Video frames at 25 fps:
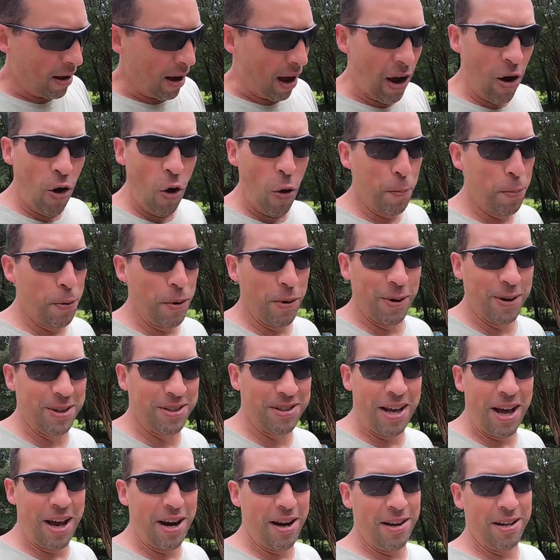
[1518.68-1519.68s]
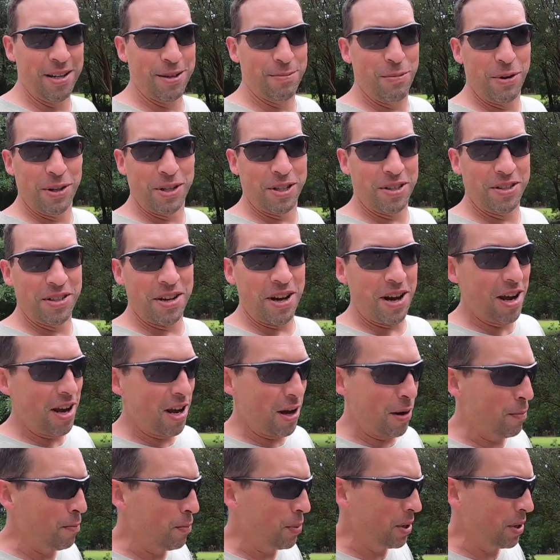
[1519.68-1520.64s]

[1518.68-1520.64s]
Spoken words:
I hope you're excited as much as I am,